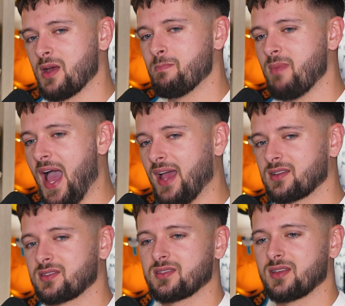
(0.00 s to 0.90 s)
like
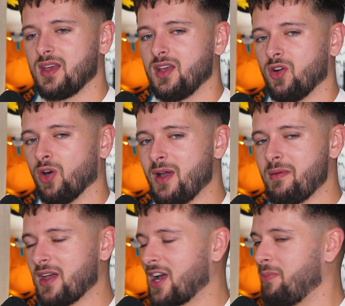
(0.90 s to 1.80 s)
Max, or maybe
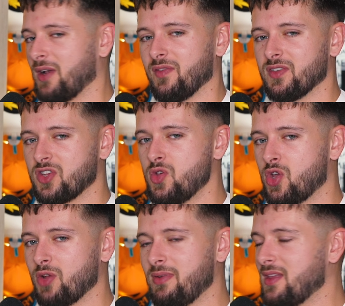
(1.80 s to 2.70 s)
a couple others, who
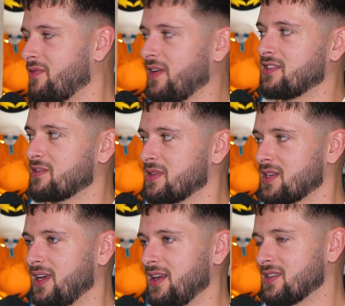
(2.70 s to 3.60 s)
could be the face of
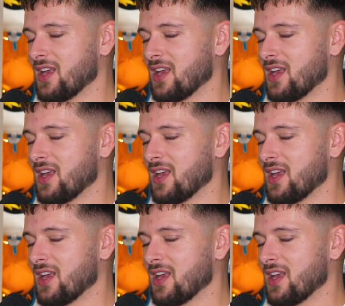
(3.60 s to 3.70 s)
Mercedes.